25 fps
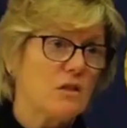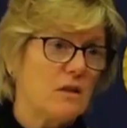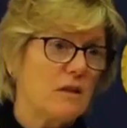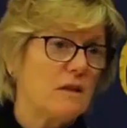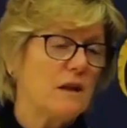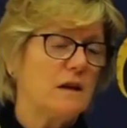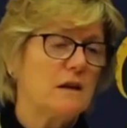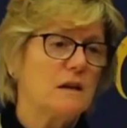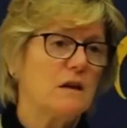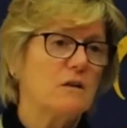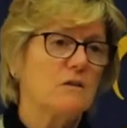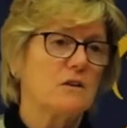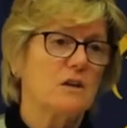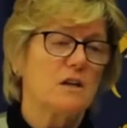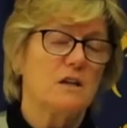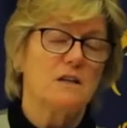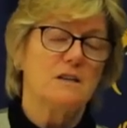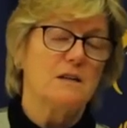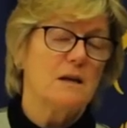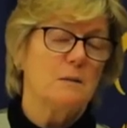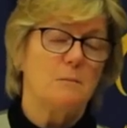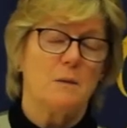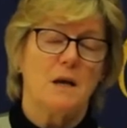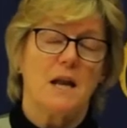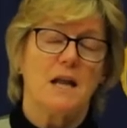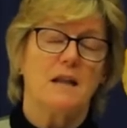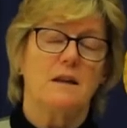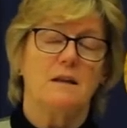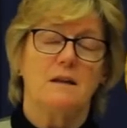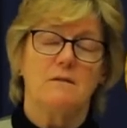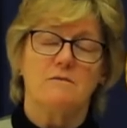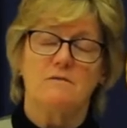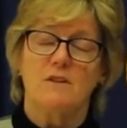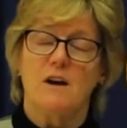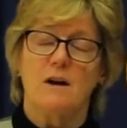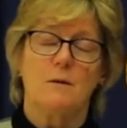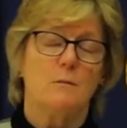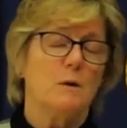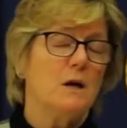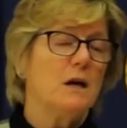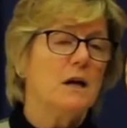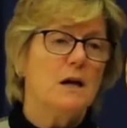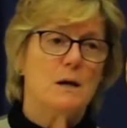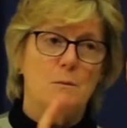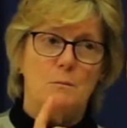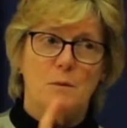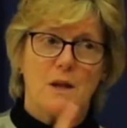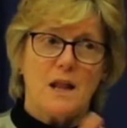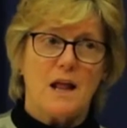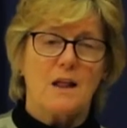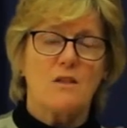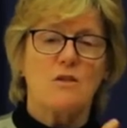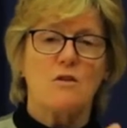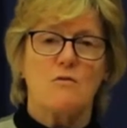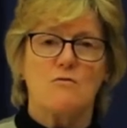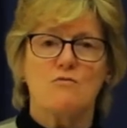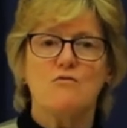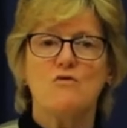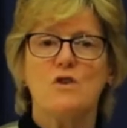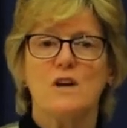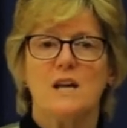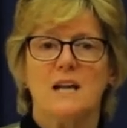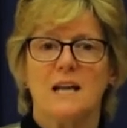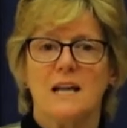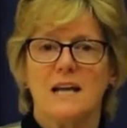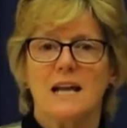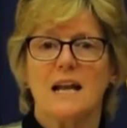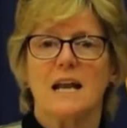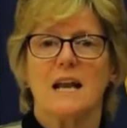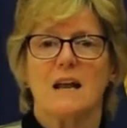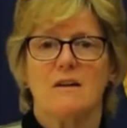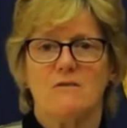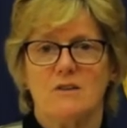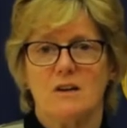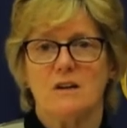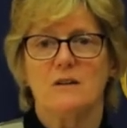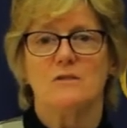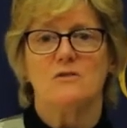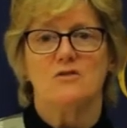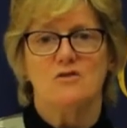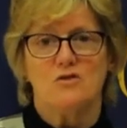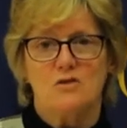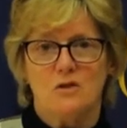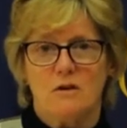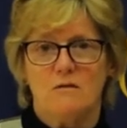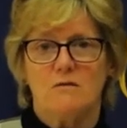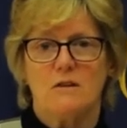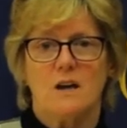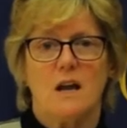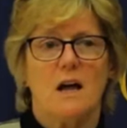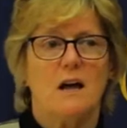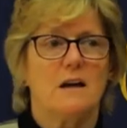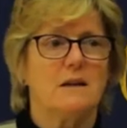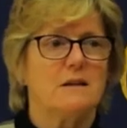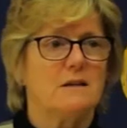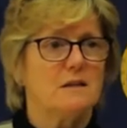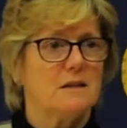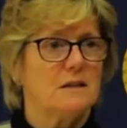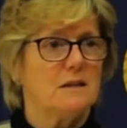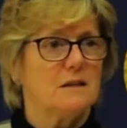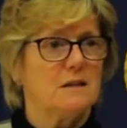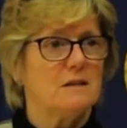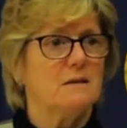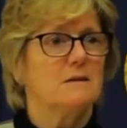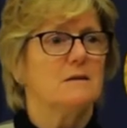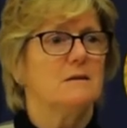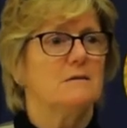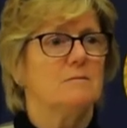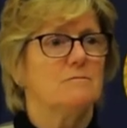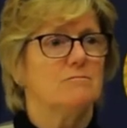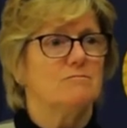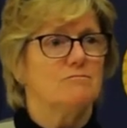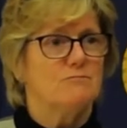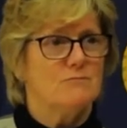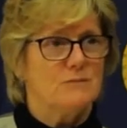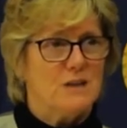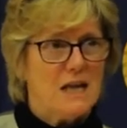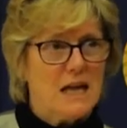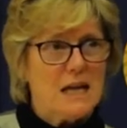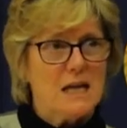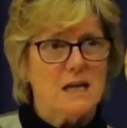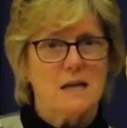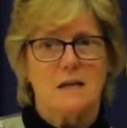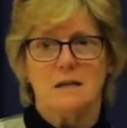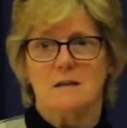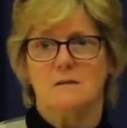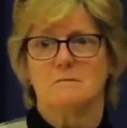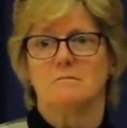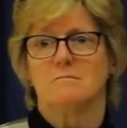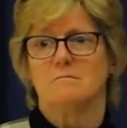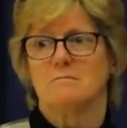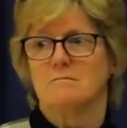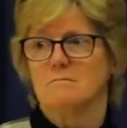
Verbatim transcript: so they don't contaminate the environment. But that's a really clever, novel idea. Thank you.